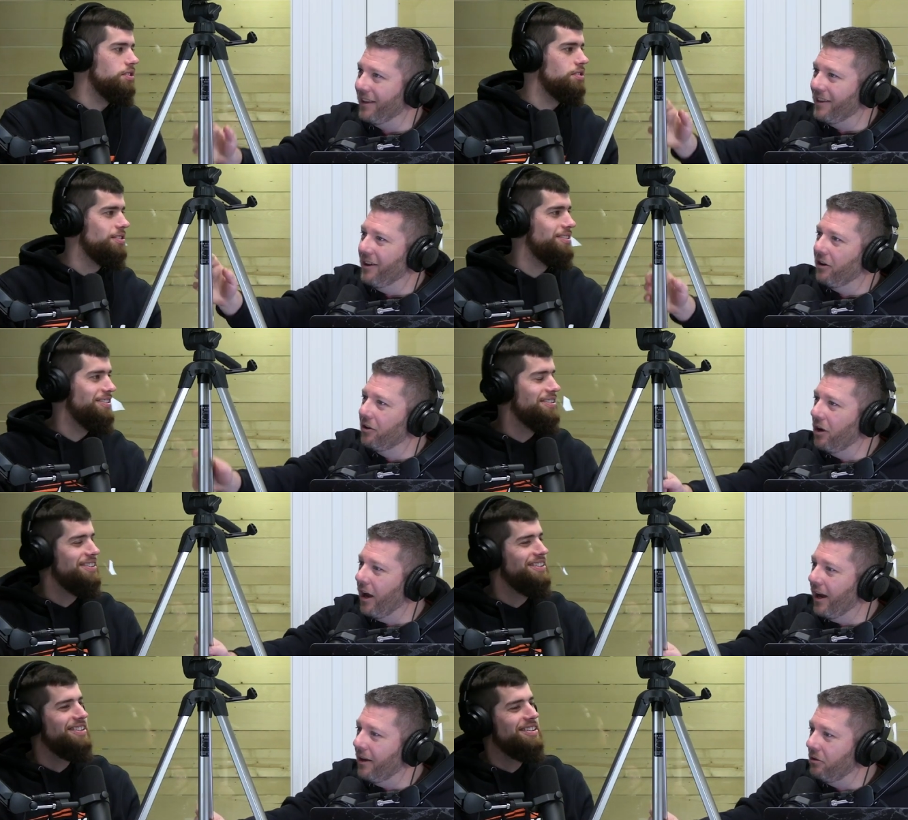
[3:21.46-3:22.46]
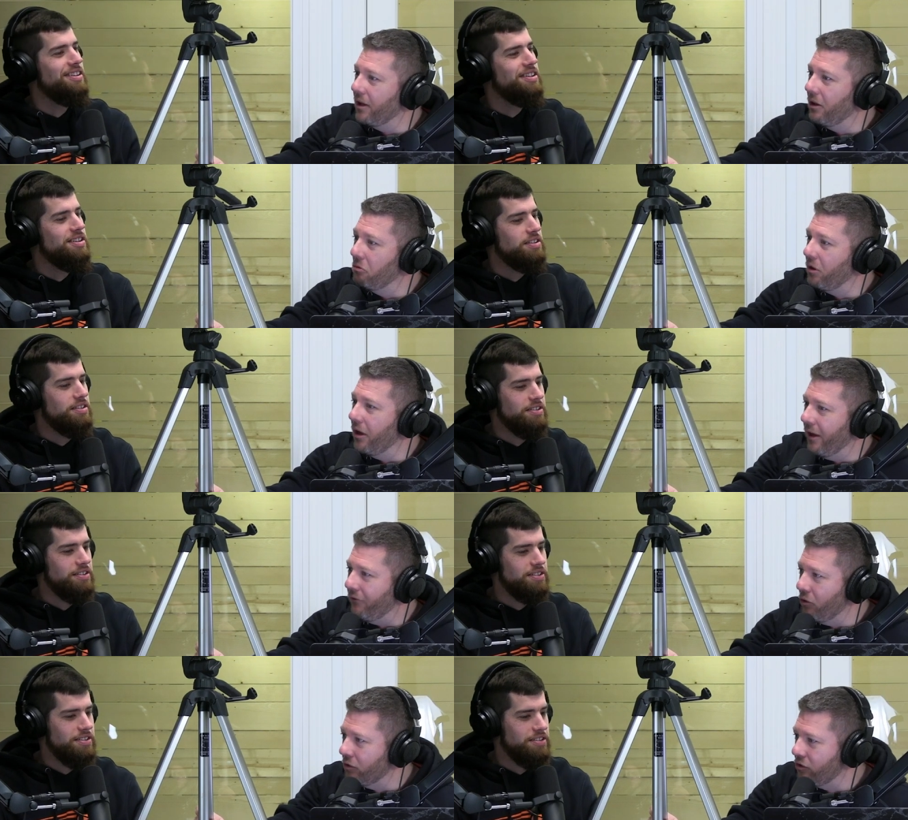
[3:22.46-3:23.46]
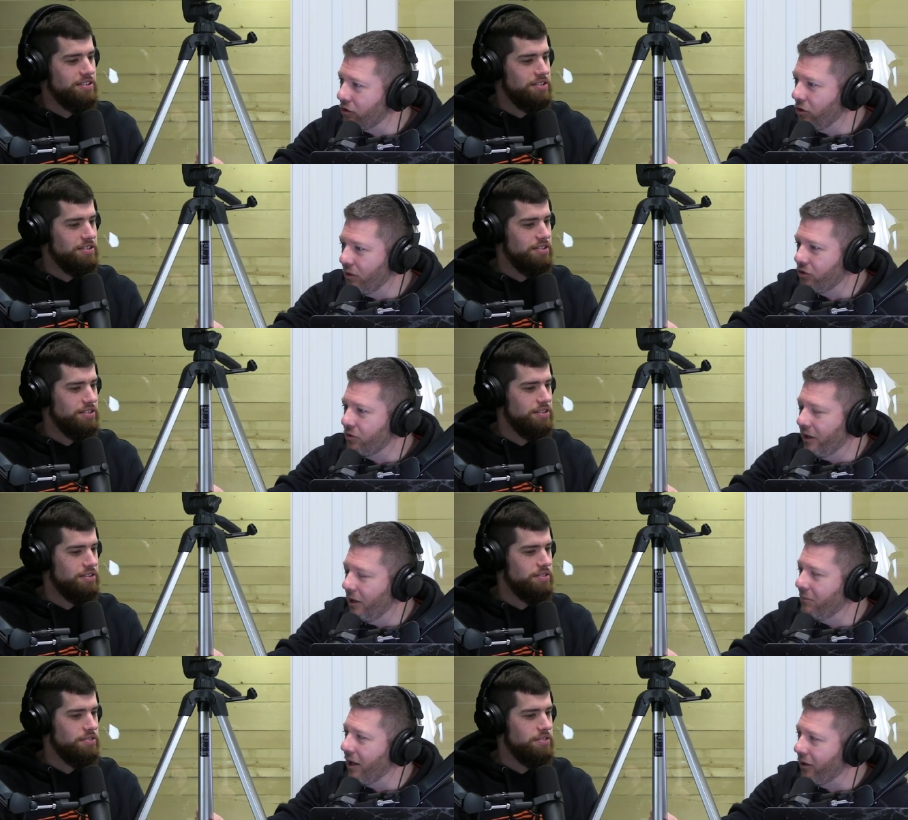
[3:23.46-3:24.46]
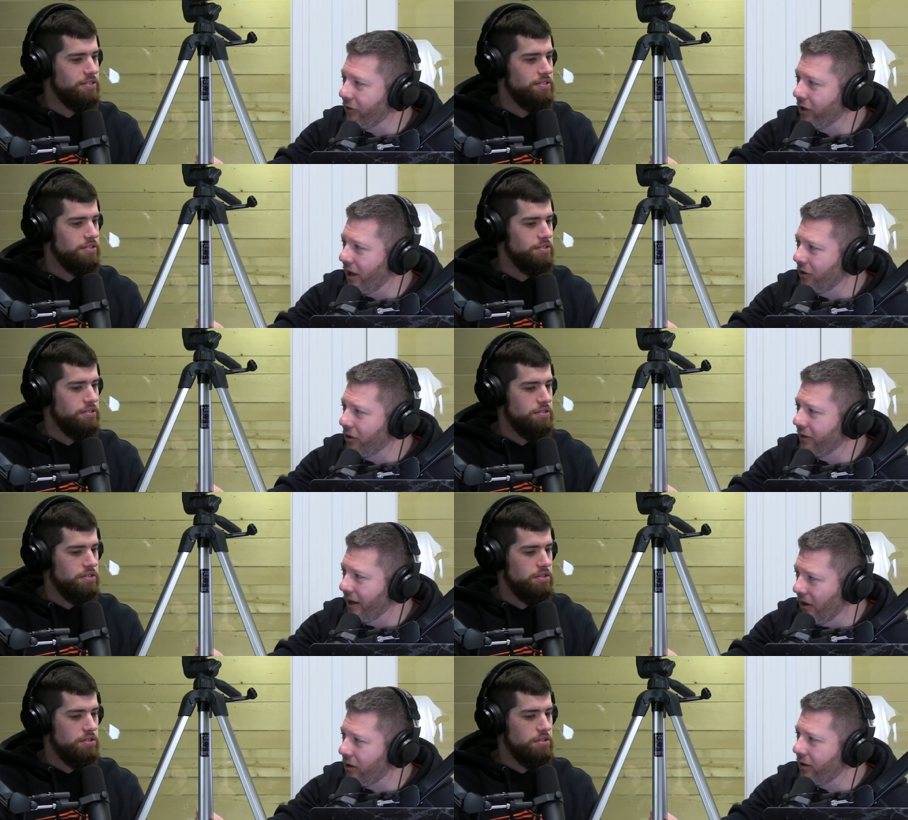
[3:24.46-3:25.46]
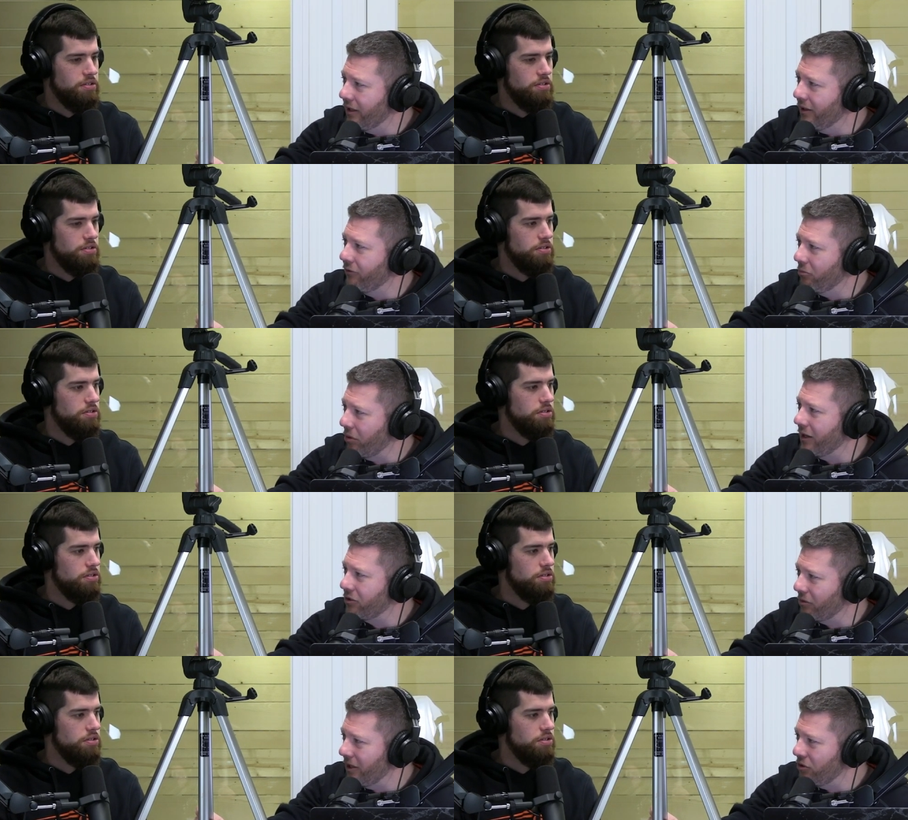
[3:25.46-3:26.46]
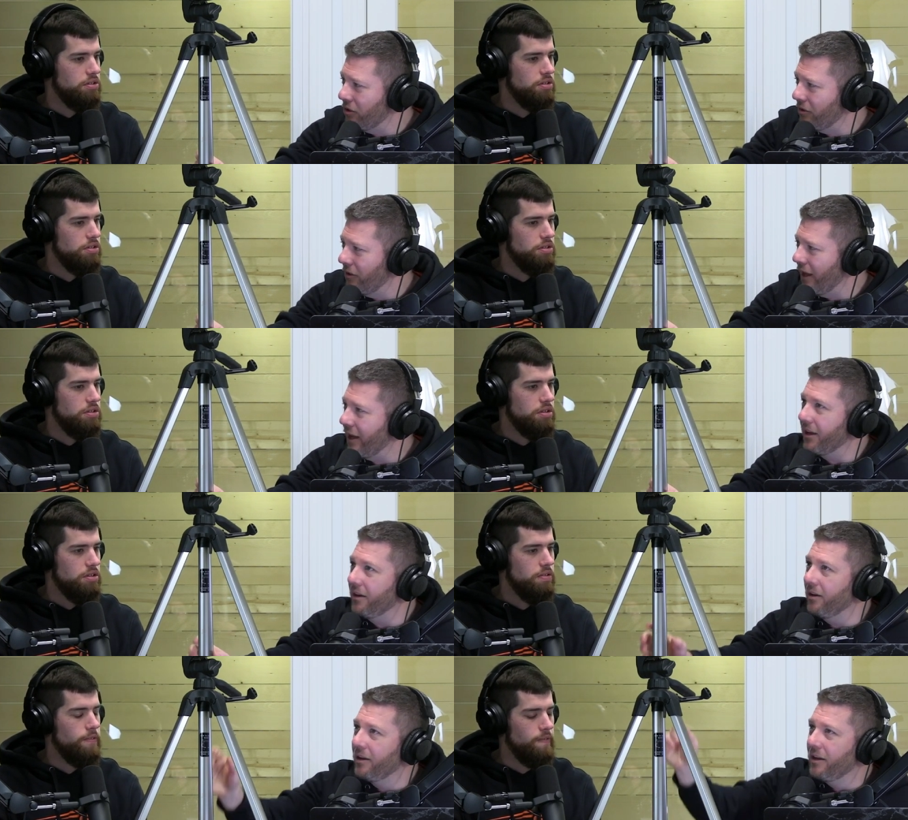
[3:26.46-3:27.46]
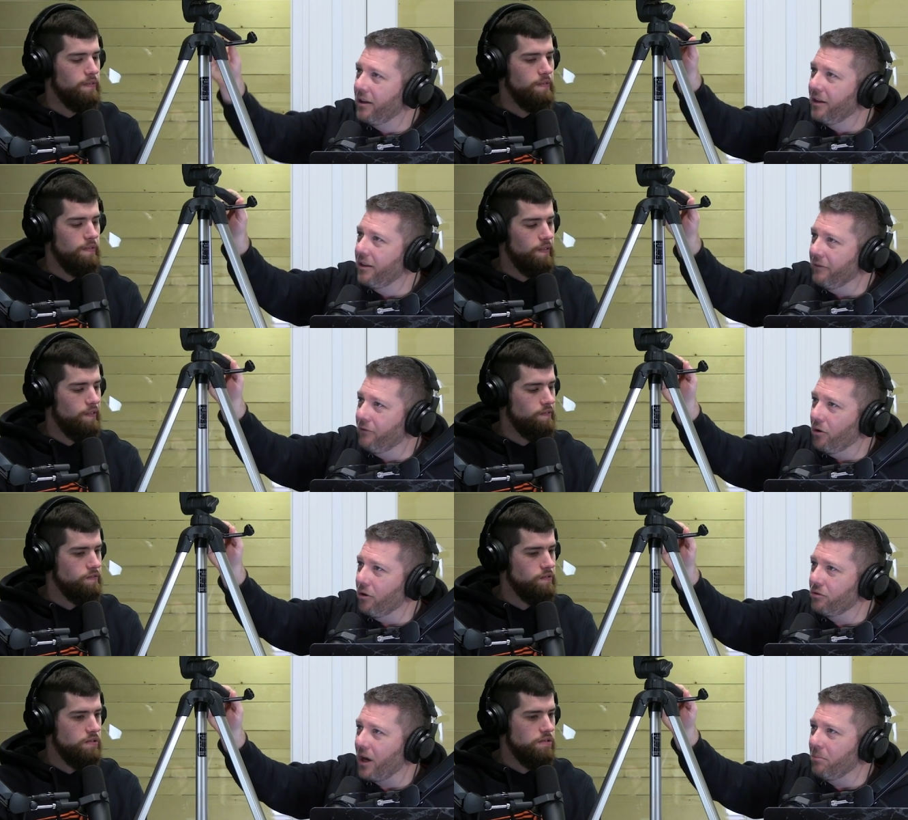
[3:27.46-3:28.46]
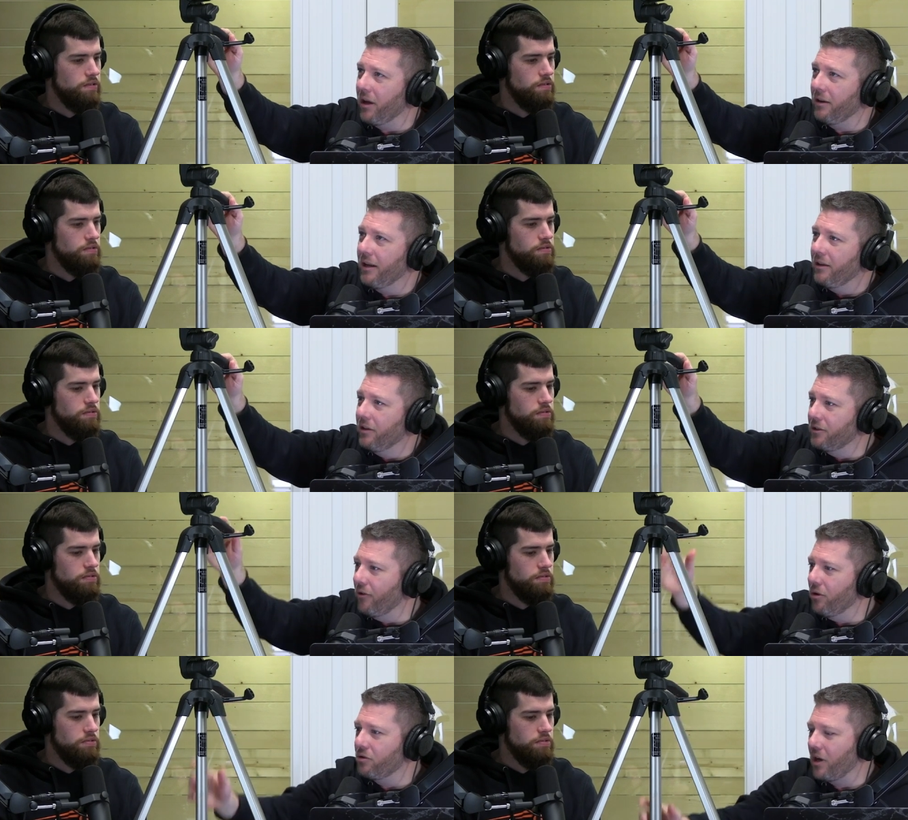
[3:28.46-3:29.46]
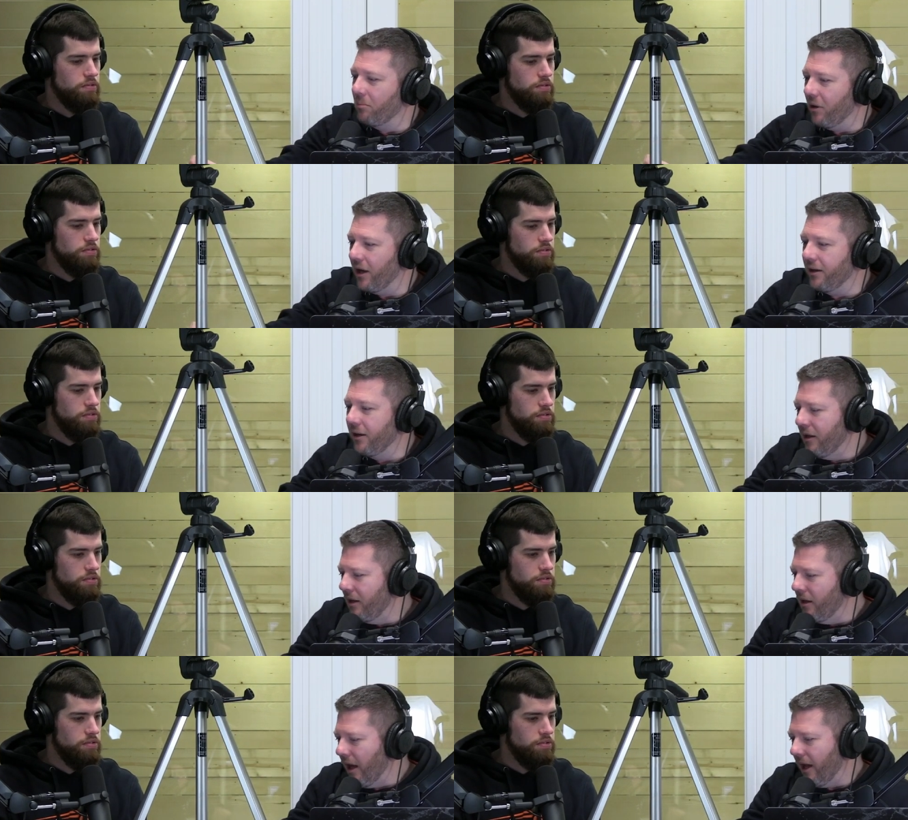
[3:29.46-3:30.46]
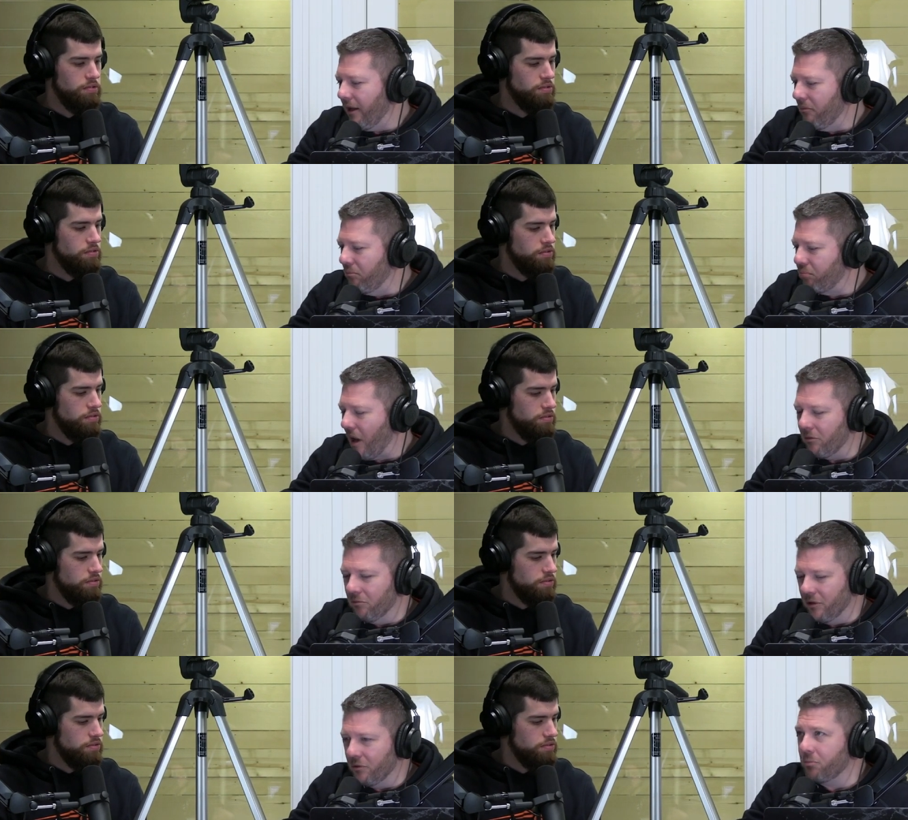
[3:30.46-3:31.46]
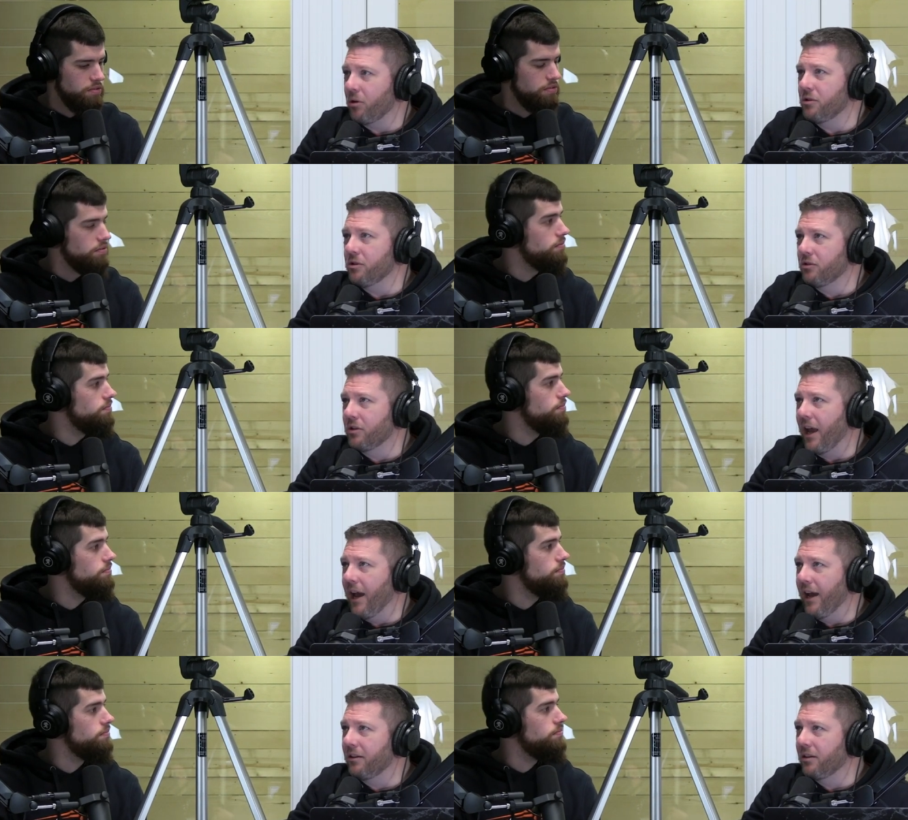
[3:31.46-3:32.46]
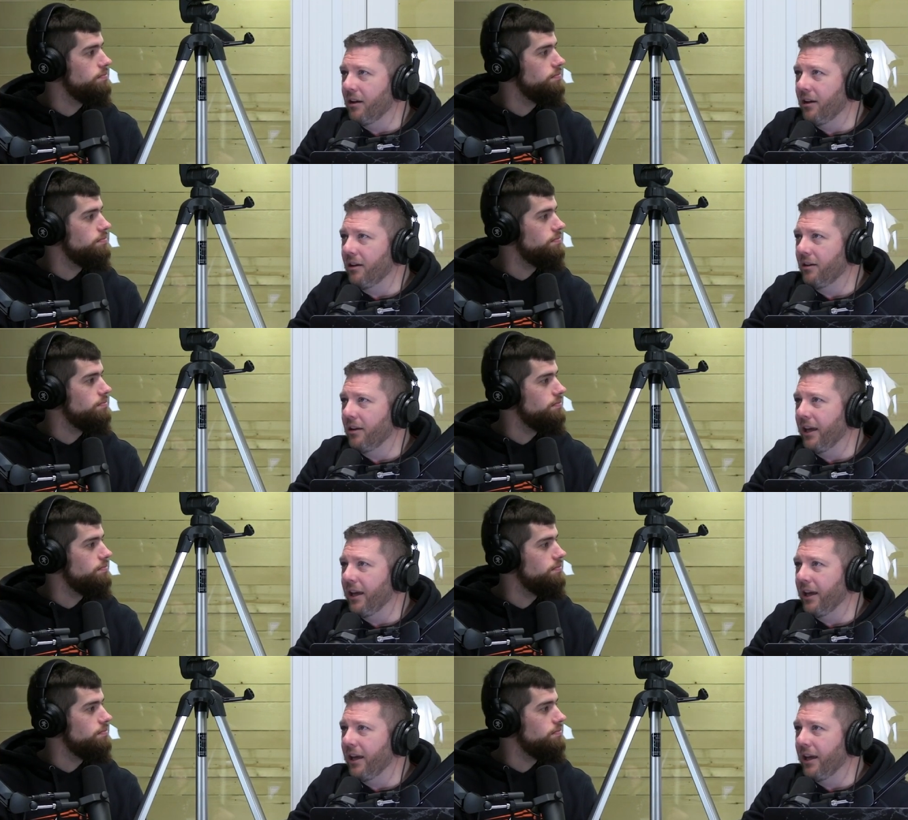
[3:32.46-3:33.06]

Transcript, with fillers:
Speaker 1: that they are uh, if you're just going straight up dollar for dollar, they are a different price range than mm-hmm. the photo tripod. This photo tripod I uh, probably was purchased at uh,